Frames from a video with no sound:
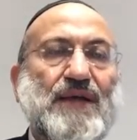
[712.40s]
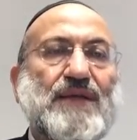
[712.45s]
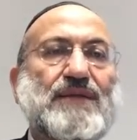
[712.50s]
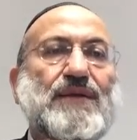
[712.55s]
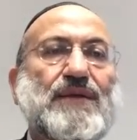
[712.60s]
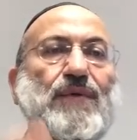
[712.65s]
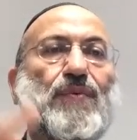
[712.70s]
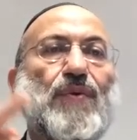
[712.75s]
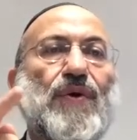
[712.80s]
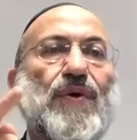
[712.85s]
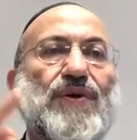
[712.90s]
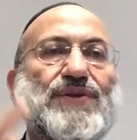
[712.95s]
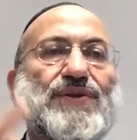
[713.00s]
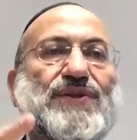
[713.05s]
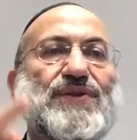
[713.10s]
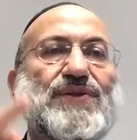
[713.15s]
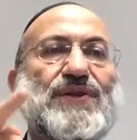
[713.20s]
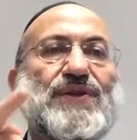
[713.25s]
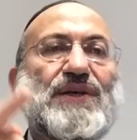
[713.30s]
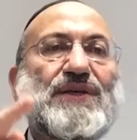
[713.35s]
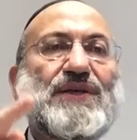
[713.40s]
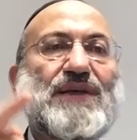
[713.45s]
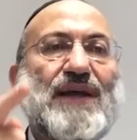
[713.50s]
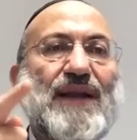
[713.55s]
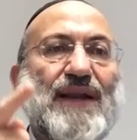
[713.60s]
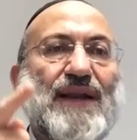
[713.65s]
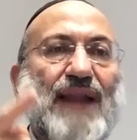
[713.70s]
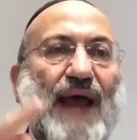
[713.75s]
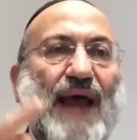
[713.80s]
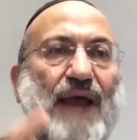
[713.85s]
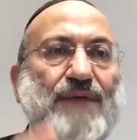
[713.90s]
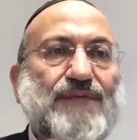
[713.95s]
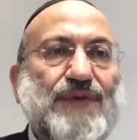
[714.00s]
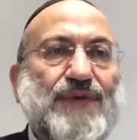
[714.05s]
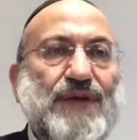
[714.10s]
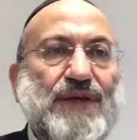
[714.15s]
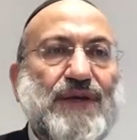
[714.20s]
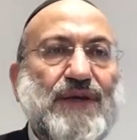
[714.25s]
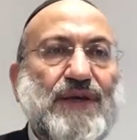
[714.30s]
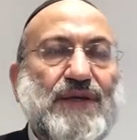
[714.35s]
The worst thing in life
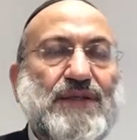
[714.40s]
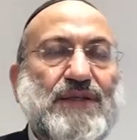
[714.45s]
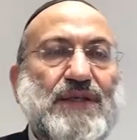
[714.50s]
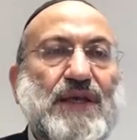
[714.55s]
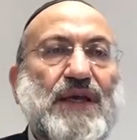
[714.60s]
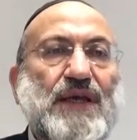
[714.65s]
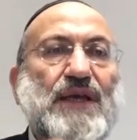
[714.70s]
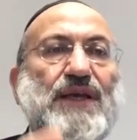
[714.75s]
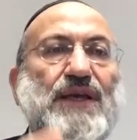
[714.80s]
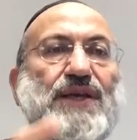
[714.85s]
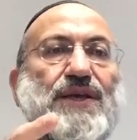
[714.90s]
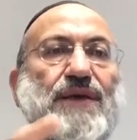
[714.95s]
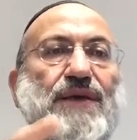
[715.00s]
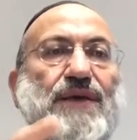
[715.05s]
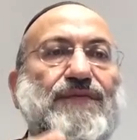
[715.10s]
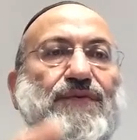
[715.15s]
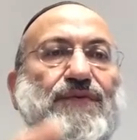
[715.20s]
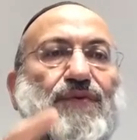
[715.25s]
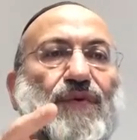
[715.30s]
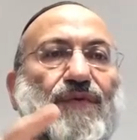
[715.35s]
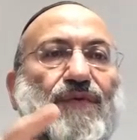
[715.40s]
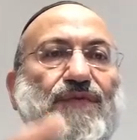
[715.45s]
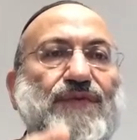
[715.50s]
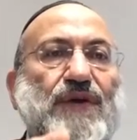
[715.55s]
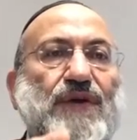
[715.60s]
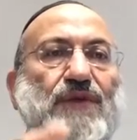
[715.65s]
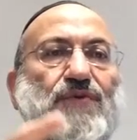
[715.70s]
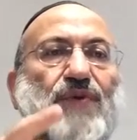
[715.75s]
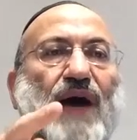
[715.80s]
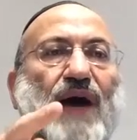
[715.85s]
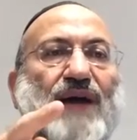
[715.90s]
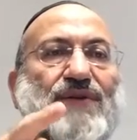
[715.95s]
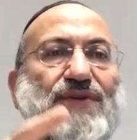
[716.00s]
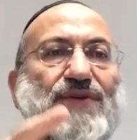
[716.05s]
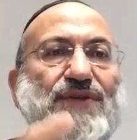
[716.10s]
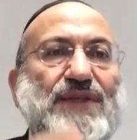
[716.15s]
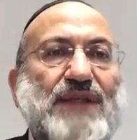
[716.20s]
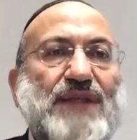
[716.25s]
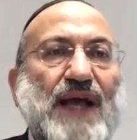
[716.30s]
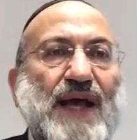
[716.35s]
is if you feel you
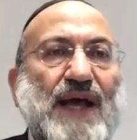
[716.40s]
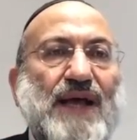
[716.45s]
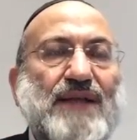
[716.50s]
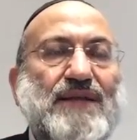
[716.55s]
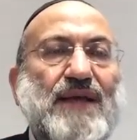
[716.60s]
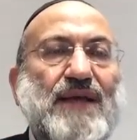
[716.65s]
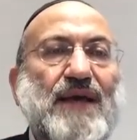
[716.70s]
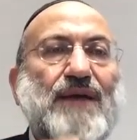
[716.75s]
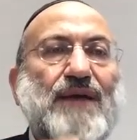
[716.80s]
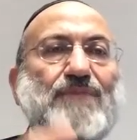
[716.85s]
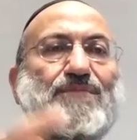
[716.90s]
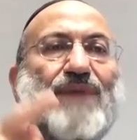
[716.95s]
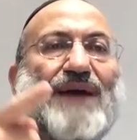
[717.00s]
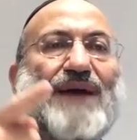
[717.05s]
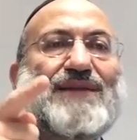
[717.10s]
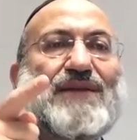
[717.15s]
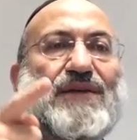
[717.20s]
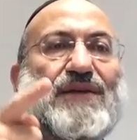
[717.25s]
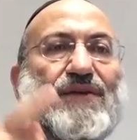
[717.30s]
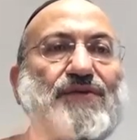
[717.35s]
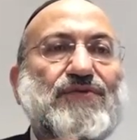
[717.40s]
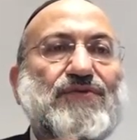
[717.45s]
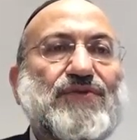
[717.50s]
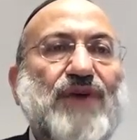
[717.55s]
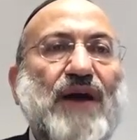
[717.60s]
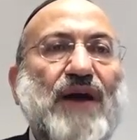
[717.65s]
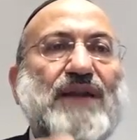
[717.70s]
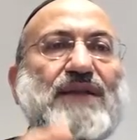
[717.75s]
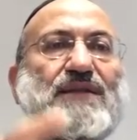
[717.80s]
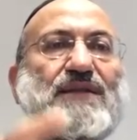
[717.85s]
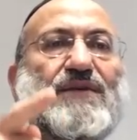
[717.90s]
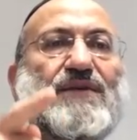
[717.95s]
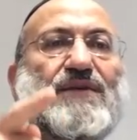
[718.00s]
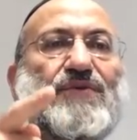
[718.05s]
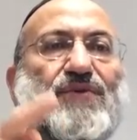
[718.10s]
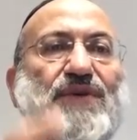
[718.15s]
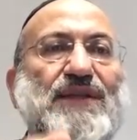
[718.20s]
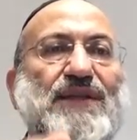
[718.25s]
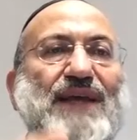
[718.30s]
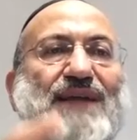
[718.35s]
understand, but in reality,
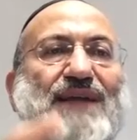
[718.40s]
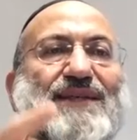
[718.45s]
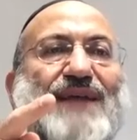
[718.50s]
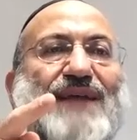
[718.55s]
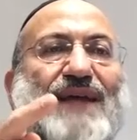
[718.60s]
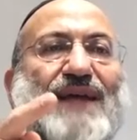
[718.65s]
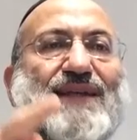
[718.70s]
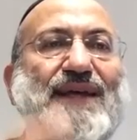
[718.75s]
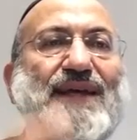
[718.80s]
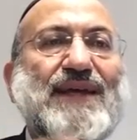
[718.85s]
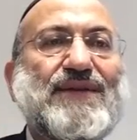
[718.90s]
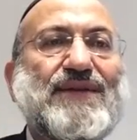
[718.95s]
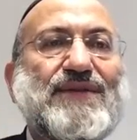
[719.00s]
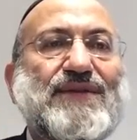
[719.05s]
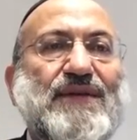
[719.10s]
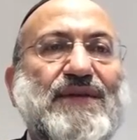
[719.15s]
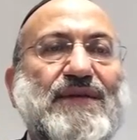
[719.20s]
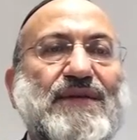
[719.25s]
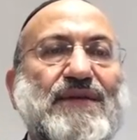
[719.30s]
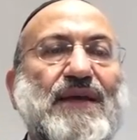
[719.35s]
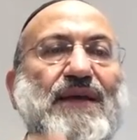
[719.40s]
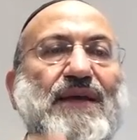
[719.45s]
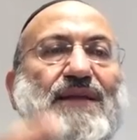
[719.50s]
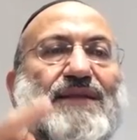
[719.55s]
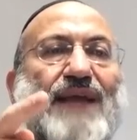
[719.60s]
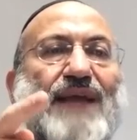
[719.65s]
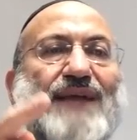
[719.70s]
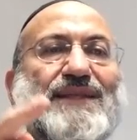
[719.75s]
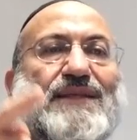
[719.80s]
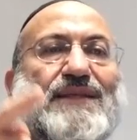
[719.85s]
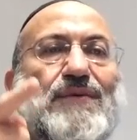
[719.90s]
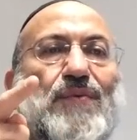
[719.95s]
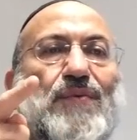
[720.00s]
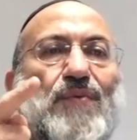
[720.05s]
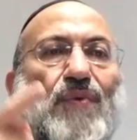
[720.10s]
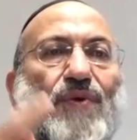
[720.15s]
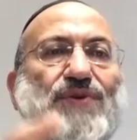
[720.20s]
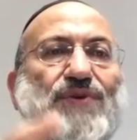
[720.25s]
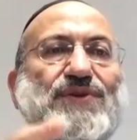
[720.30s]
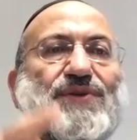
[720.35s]
you didn't understand anything. That's the
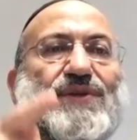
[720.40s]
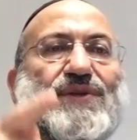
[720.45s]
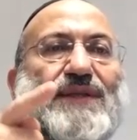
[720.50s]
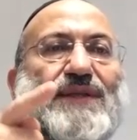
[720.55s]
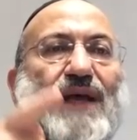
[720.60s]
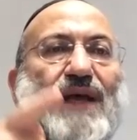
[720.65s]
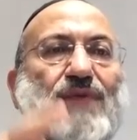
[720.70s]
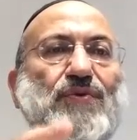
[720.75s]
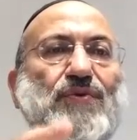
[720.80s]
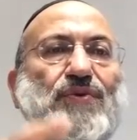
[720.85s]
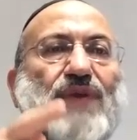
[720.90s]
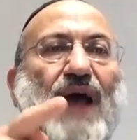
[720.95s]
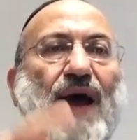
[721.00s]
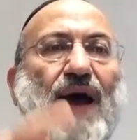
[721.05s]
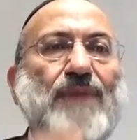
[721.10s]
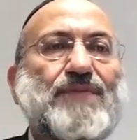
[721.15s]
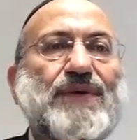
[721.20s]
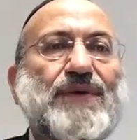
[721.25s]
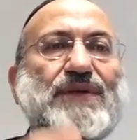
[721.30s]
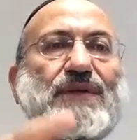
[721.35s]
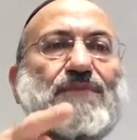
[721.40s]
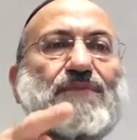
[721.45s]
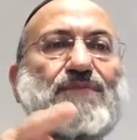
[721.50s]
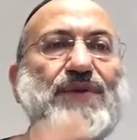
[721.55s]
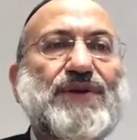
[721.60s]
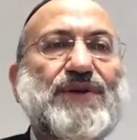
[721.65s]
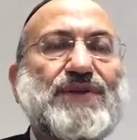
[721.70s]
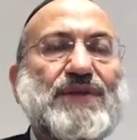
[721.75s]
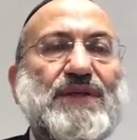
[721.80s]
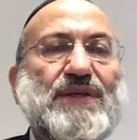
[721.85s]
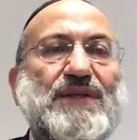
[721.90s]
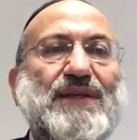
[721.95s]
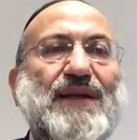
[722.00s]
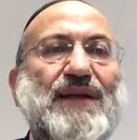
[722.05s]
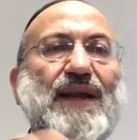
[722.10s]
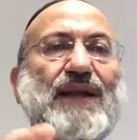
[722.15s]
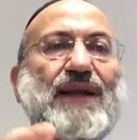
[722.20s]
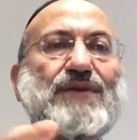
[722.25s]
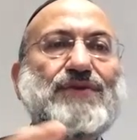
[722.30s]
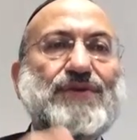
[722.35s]
worst thing that could happen in personal
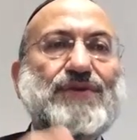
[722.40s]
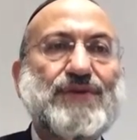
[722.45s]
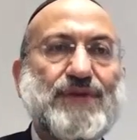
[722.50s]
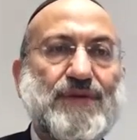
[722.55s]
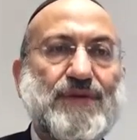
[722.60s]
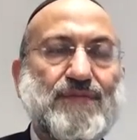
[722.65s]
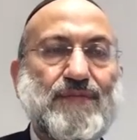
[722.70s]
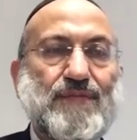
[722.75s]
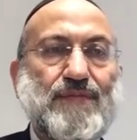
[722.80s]
relationship.